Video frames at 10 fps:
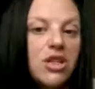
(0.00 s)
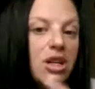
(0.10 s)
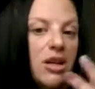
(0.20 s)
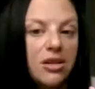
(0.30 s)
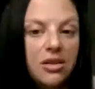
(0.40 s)

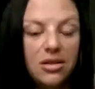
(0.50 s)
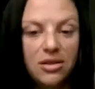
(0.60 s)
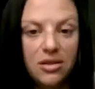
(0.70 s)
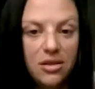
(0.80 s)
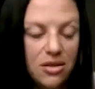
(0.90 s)
to
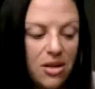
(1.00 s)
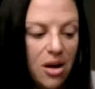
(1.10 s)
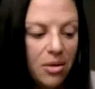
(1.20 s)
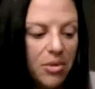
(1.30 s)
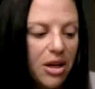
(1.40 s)

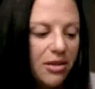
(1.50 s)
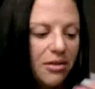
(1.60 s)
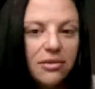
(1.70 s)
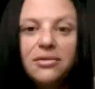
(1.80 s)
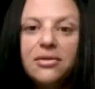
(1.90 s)
come
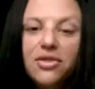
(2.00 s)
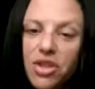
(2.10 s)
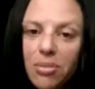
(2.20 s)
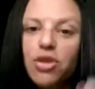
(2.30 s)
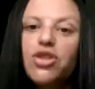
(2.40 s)
and
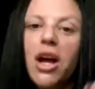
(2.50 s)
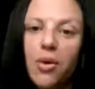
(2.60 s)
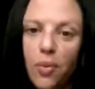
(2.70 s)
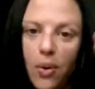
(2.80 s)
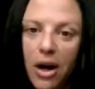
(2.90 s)
double
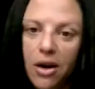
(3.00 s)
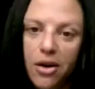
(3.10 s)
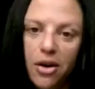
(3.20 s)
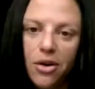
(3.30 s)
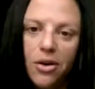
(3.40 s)
check where
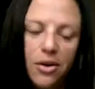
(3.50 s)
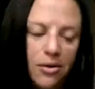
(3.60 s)
you're